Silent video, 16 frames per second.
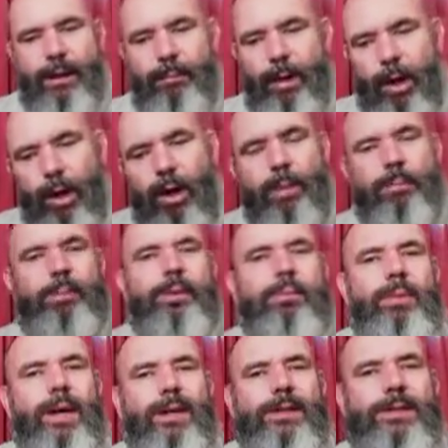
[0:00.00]

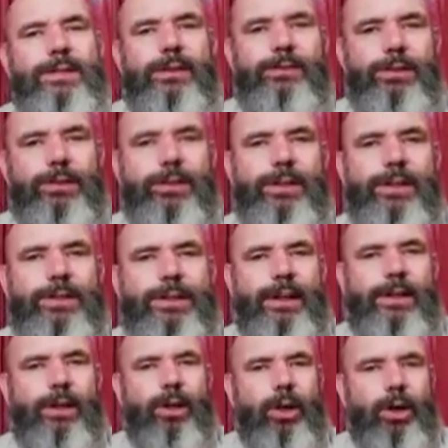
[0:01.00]
compromise. If you try
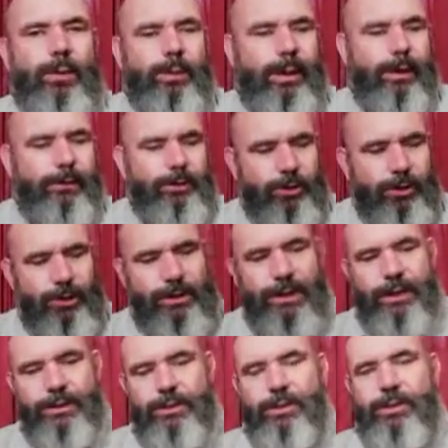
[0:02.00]
and
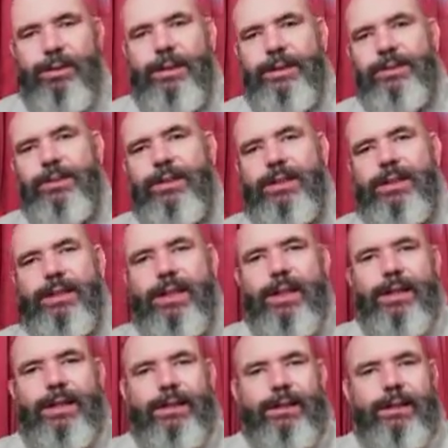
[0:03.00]
translate too literally,
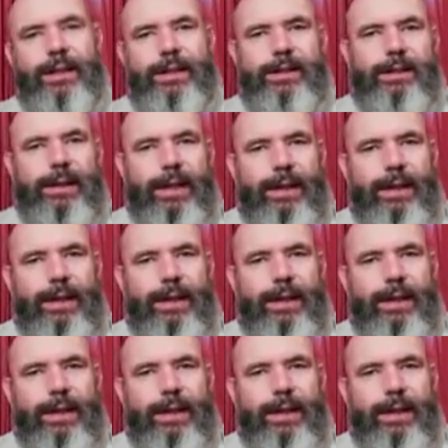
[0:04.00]
then